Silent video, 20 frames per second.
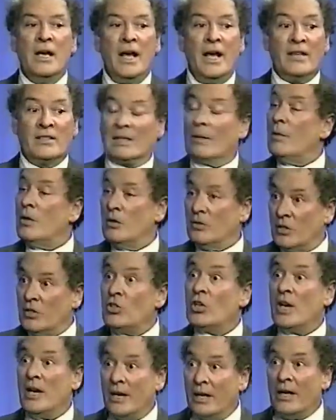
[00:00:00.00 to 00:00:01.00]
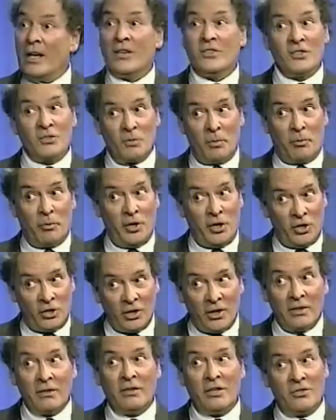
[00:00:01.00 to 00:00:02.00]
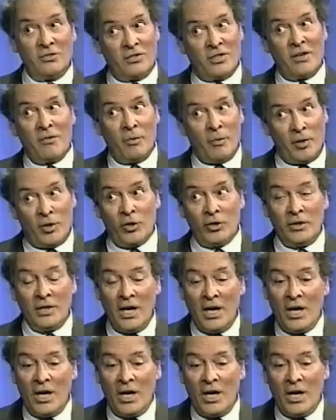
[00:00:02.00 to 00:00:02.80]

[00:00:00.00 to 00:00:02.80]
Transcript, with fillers: And some of those educated guesses were pretty good, considering we couldn't,